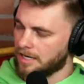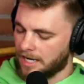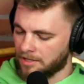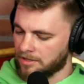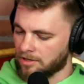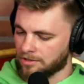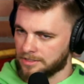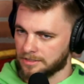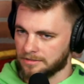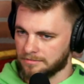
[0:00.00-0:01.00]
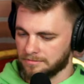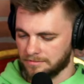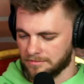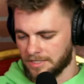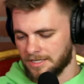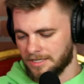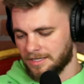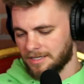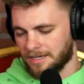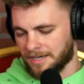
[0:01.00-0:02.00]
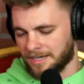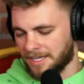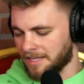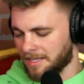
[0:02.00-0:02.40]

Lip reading: on the altar. And